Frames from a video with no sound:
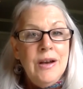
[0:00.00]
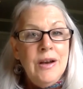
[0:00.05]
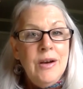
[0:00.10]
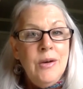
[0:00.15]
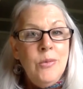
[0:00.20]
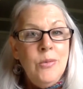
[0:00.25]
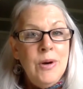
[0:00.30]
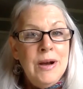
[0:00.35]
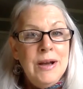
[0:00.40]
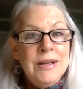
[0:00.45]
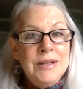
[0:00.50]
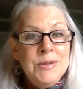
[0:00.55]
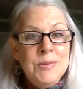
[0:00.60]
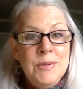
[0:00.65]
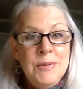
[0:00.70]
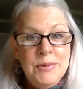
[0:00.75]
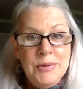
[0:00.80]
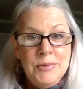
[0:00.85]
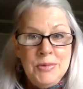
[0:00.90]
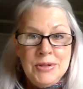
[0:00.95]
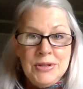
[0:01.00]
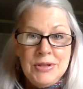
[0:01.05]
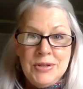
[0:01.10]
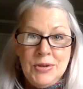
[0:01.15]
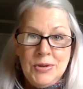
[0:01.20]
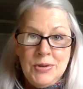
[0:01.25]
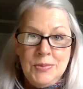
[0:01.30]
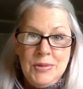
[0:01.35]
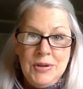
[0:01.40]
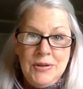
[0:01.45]
A wise woman once
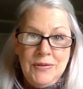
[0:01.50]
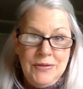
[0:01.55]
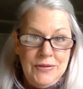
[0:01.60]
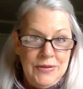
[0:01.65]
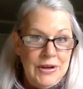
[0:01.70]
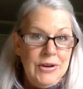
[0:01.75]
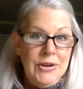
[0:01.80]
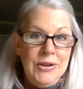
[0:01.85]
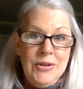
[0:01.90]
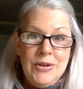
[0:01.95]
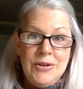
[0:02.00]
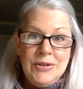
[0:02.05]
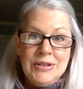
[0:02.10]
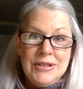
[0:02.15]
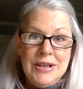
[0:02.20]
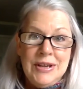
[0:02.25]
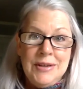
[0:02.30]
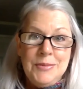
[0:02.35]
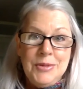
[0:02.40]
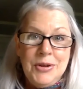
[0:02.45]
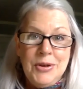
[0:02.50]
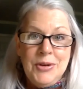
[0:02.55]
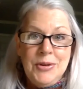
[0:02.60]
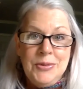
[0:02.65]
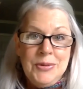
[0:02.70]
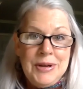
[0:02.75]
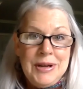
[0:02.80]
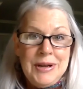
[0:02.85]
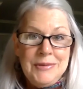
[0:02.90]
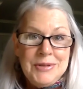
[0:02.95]
told me a very long time ago
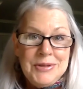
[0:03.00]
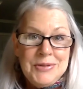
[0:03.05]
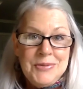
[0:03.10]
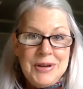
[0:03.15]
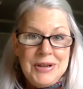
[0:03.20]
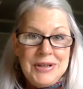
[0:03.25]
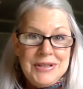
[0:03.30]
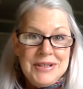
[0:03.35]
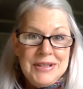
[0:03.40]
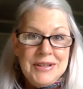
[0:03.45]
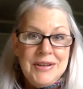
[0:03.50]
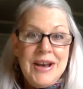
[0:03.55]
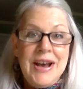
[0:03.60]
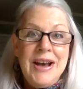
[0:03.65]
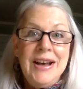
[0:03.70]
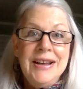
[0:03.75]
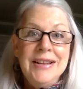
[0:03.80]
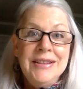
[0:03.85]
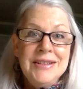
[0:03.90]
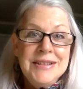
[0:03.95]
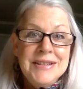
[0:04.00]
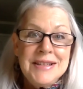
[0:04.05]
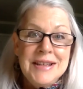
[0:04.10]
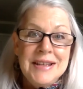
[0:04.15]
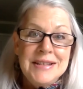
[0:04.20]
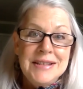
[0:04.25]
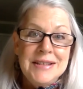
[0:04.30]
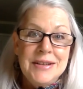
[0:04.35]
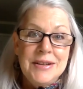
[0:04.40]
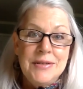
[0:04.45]
when I was raising a highly
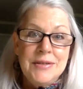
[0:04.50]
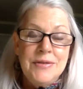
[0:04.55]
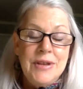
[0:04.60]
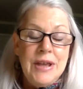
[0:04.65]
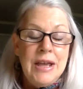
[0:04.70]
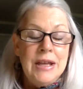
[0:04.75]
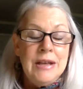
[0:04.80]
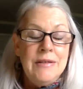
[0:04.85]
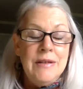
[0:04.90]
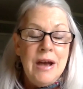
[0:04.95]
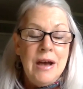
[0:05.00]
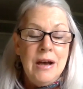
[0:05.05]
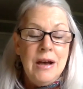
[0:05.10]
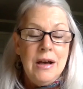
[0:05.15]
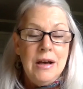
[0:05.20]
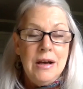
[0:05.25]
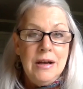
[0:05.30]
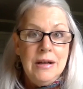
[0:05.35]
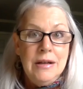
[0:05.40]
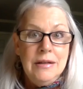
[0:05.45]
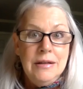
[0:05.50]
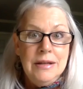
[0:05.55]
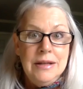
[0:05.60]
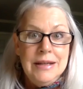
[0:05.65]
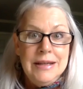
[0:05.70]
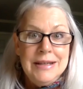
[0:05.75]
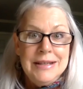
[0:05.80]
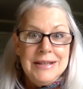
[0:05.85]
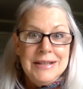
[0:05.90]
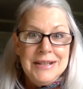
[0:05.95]
sensitive and
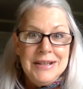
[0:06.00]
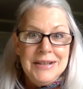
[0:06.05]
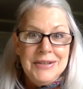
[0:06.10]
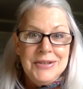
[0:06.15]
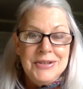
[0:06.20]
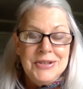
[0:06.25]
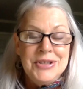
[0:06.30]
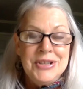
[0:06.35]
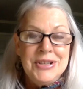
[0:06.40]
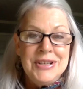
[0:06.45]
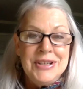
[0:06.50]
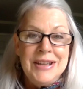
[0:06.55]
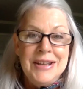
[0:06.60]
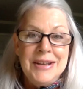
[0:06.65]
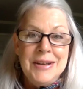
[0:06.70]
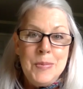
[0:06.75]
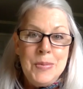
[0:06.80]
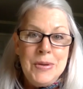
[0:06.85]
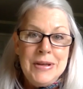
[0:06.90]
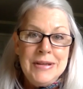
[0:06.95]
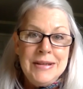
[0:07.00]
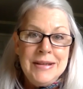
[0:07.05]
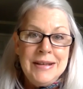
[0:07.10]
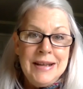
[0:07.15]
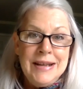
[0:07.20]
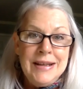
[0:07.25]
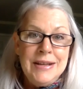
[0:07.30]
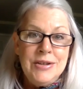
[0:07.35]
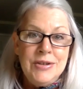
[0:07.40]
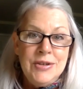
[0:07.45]
highly intelligent and
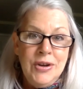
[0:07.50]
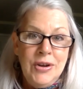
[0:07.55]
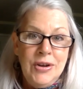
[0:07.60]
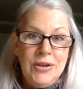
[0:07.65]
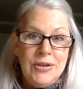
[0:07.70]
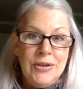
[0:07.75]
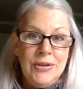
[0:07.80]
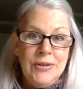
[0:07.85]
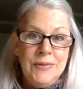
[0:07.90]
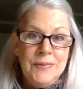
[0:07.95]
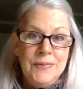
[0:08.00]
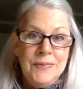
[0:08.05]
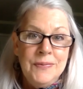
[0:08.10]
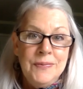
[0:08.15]
opinionated daughter,